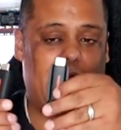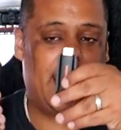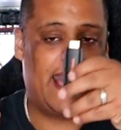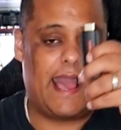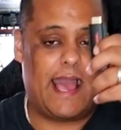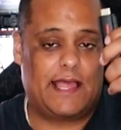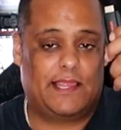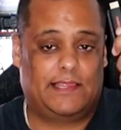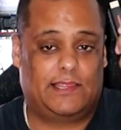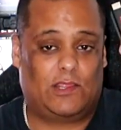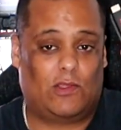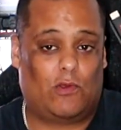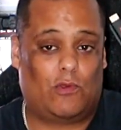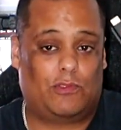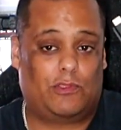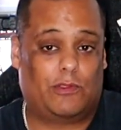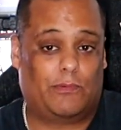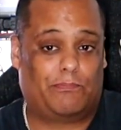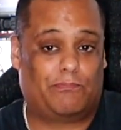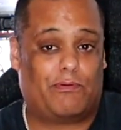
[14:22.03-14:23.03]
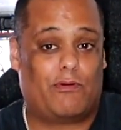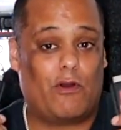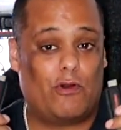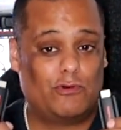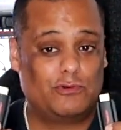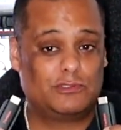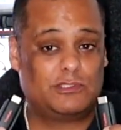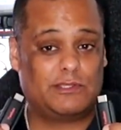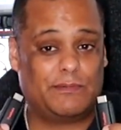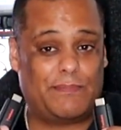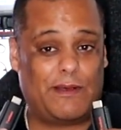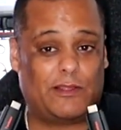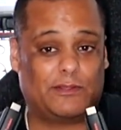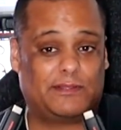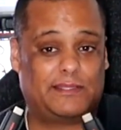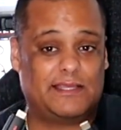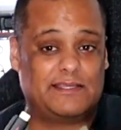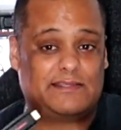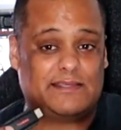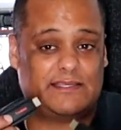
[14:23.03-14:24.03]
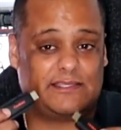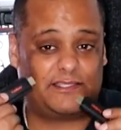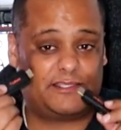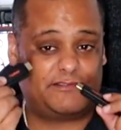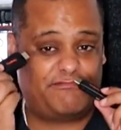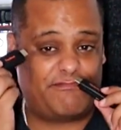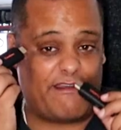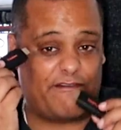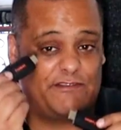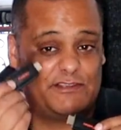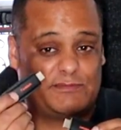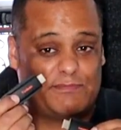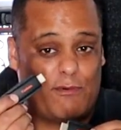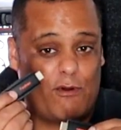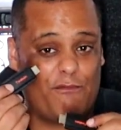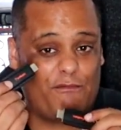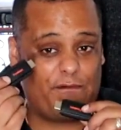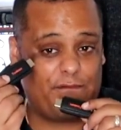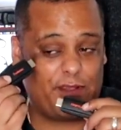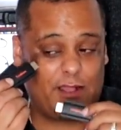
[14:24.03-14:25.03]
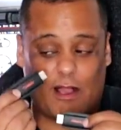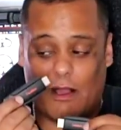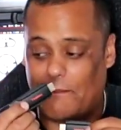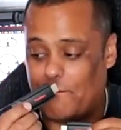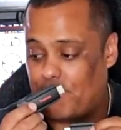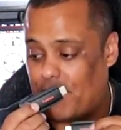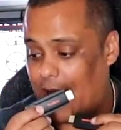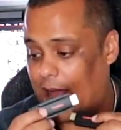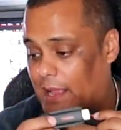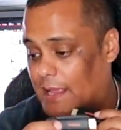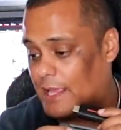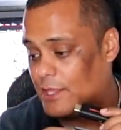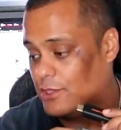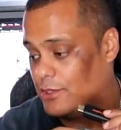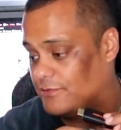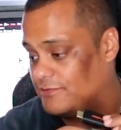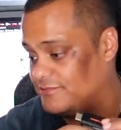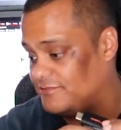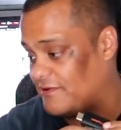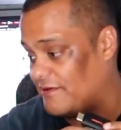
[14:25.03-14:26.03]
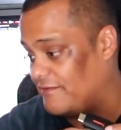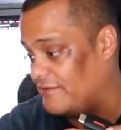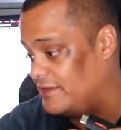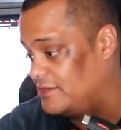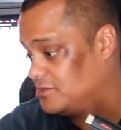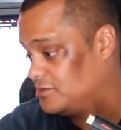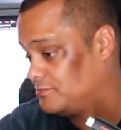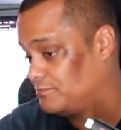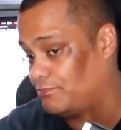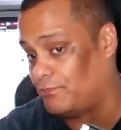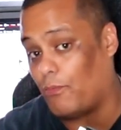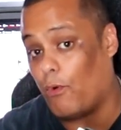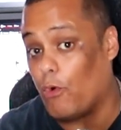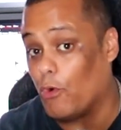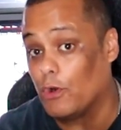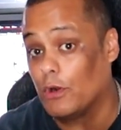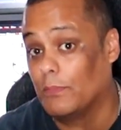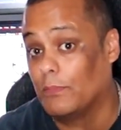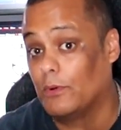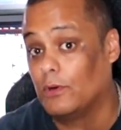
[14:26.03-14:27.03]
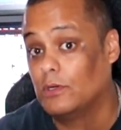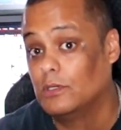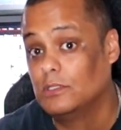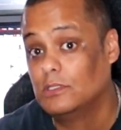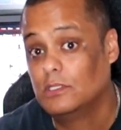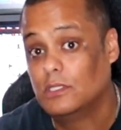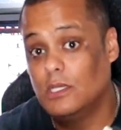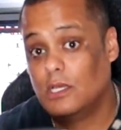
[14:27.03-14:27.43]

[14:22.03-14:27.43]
And the pros about this is very small, very compact, and it's very portable.